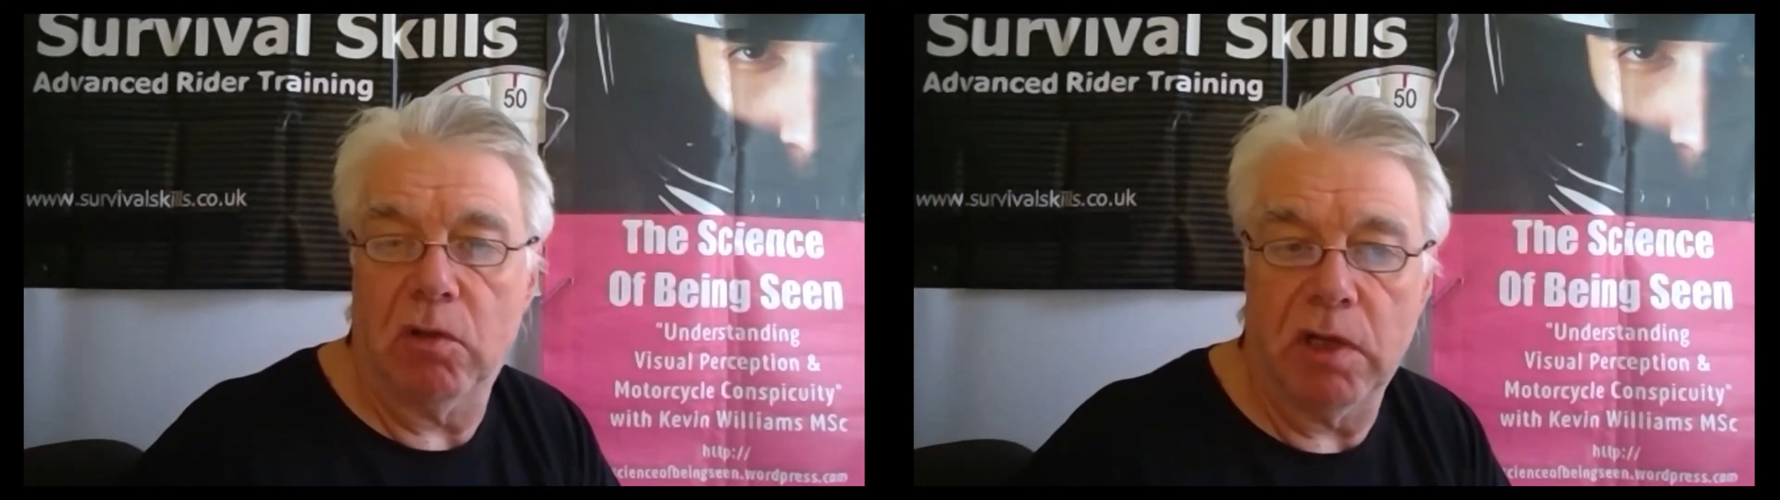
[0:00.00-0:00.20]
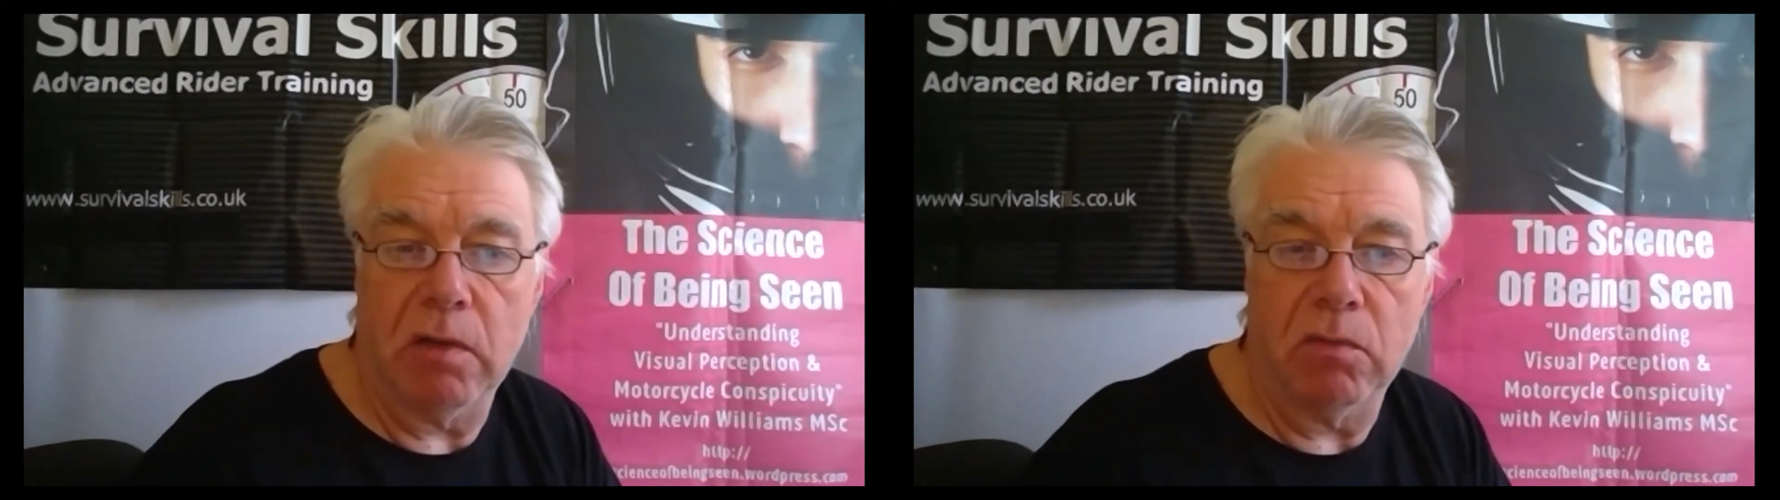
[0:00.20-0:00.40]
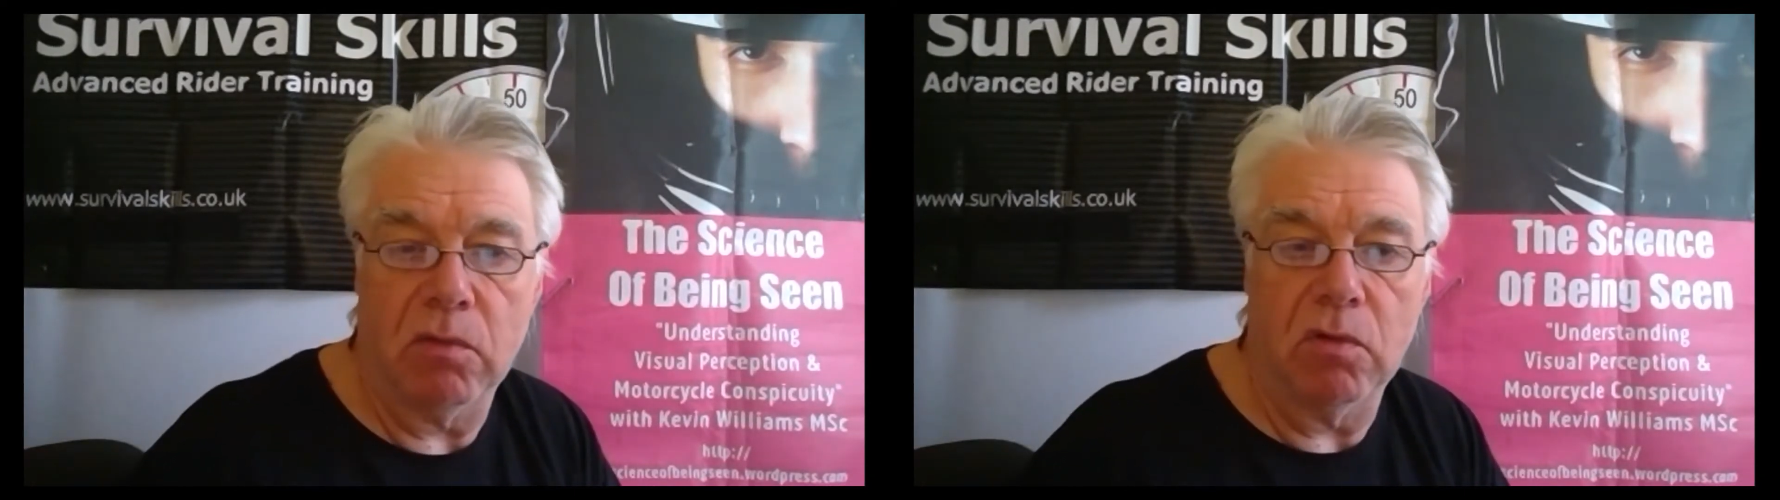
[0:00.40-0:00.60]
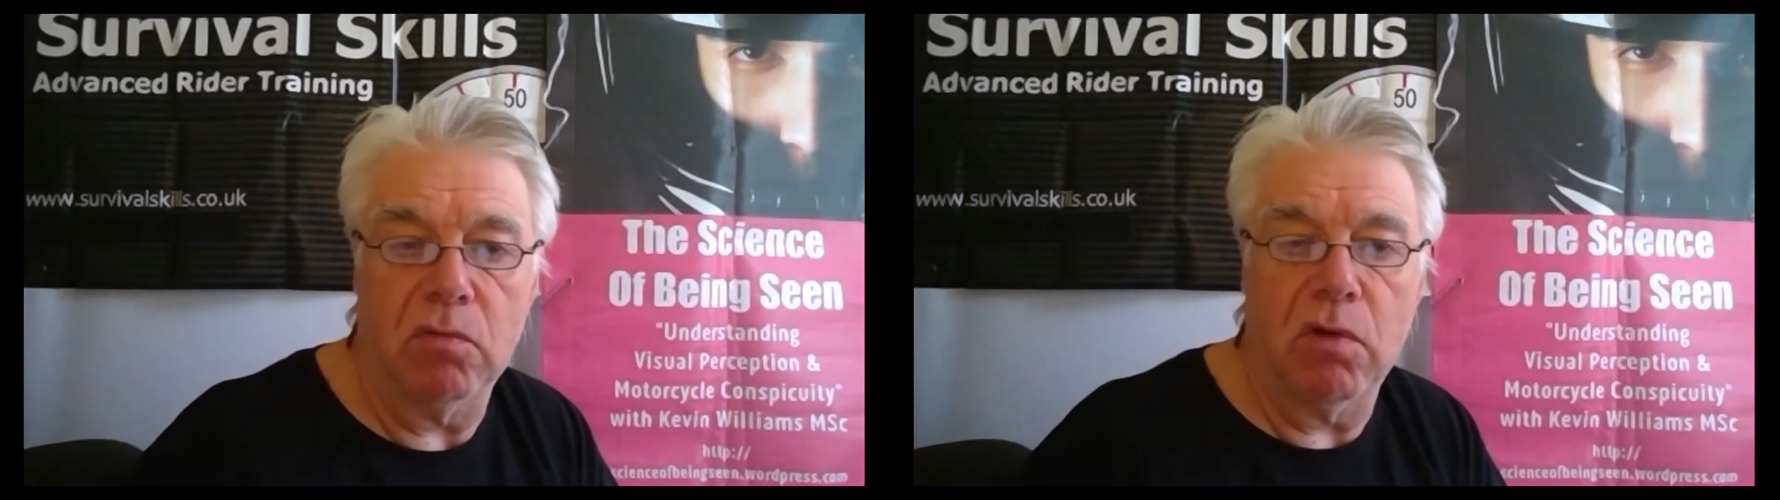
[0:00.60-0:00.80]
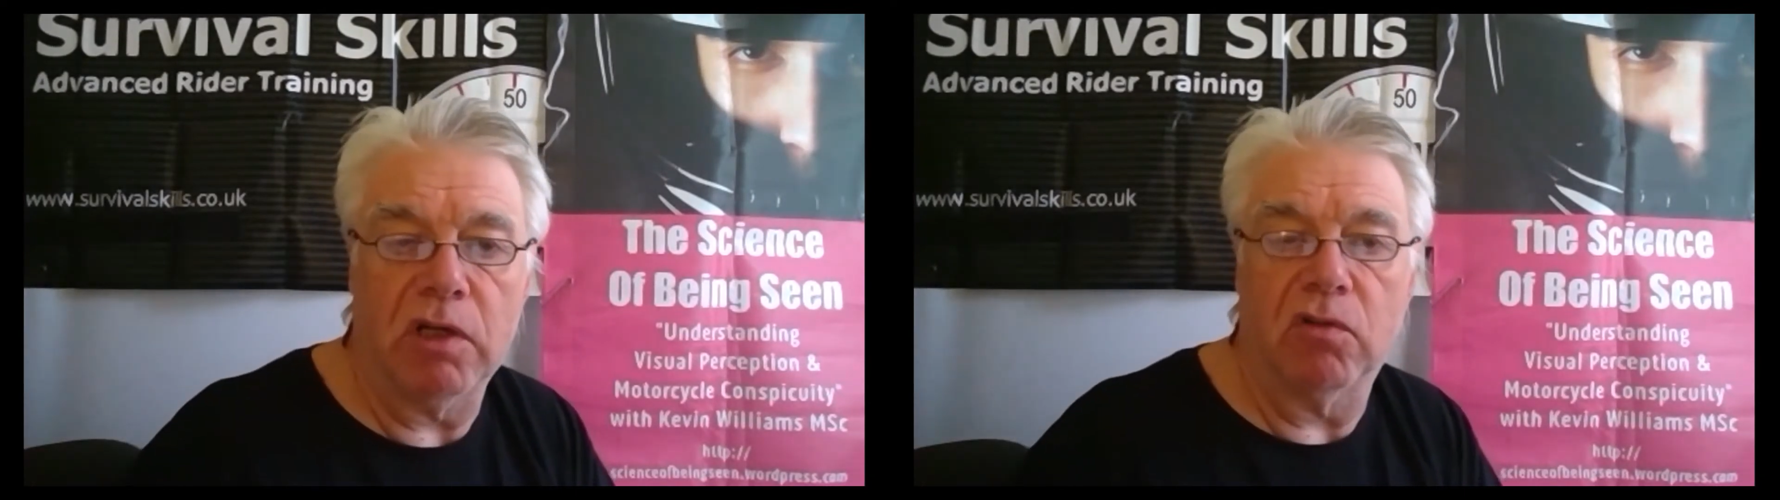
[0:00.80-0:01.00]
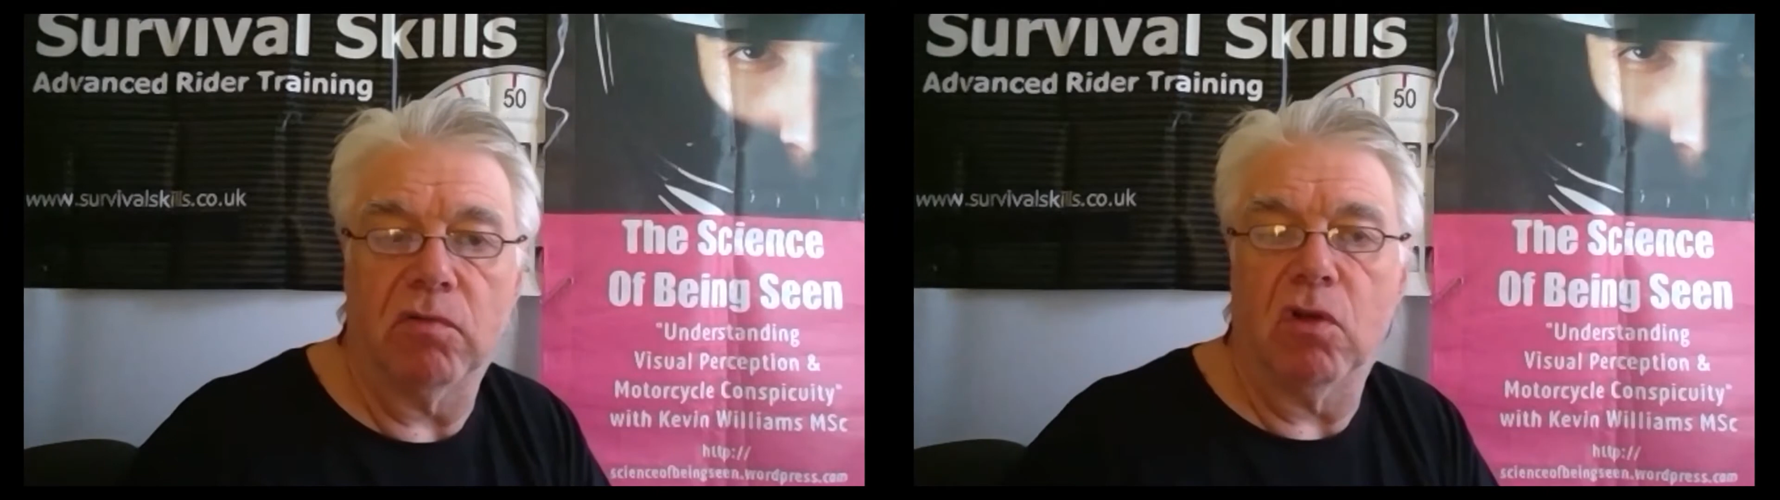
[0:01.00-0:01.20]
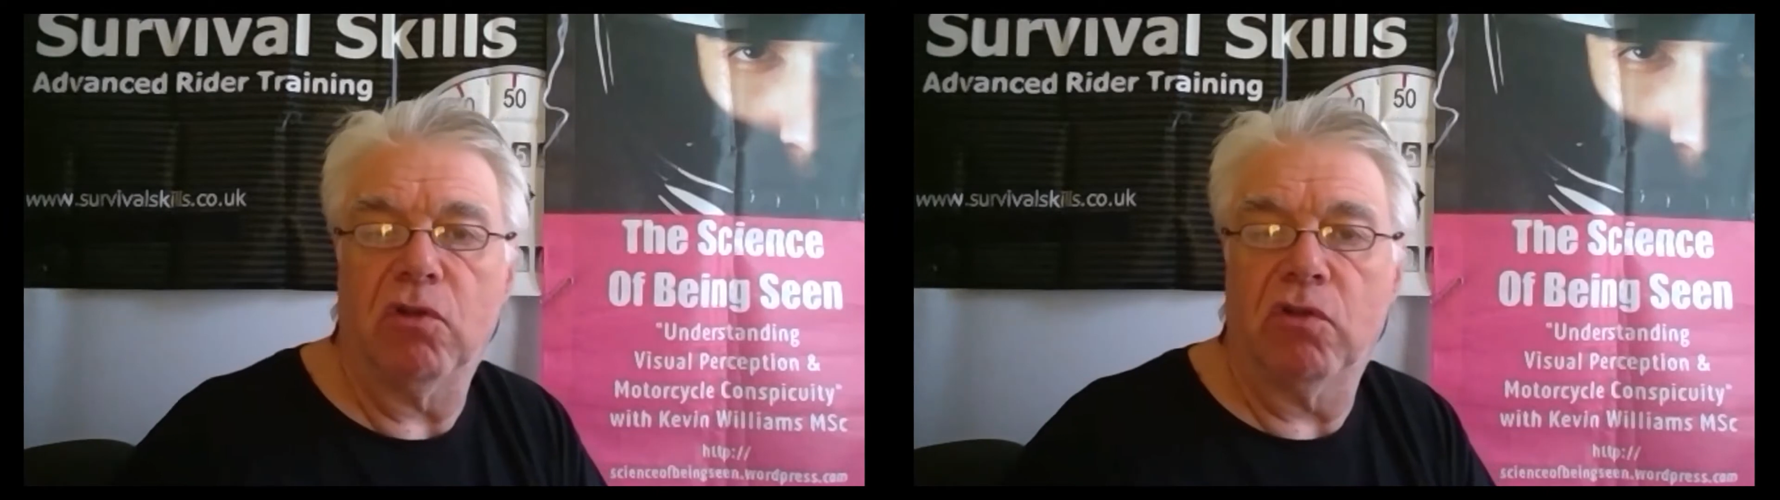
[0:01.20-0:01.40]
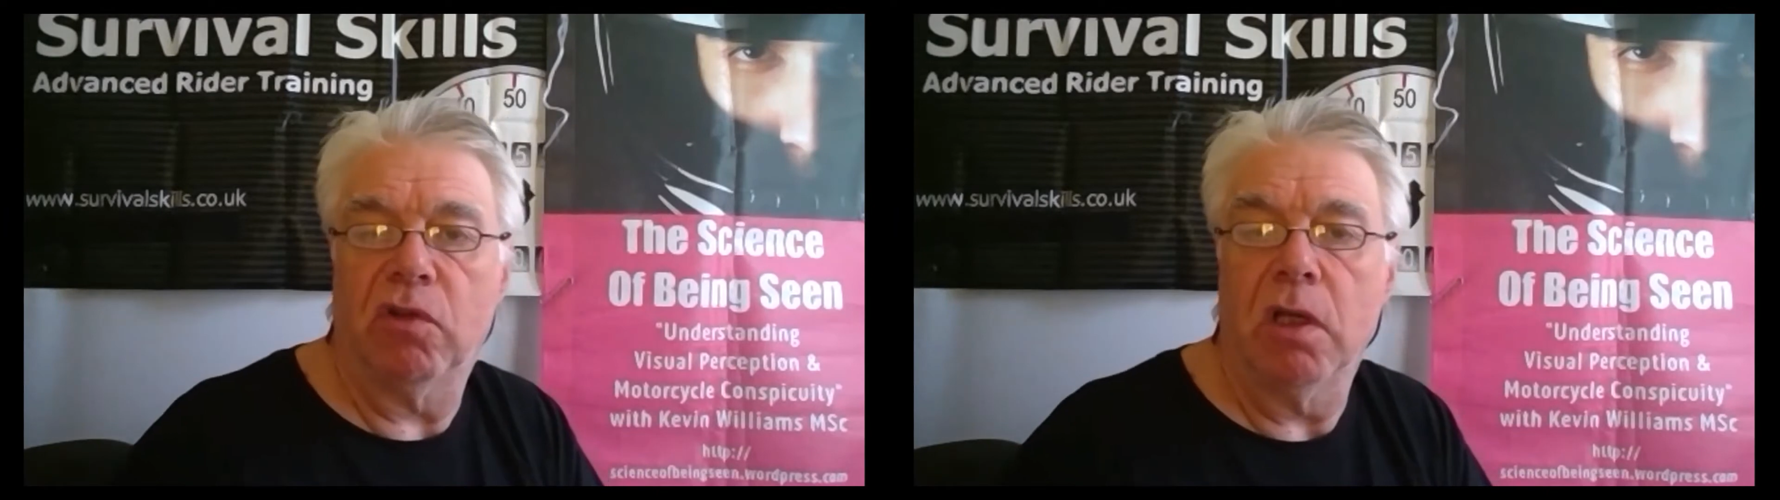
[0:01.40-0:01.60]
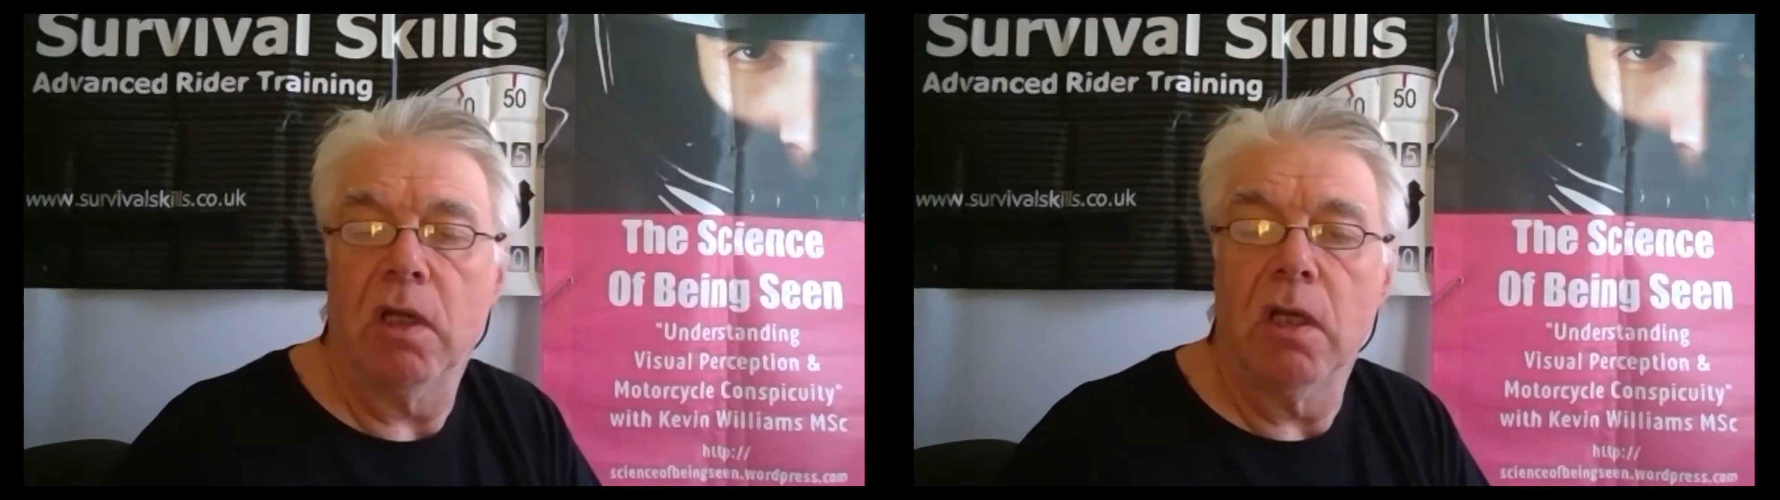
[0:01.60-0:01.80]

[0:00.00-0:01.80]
down the rate of loss.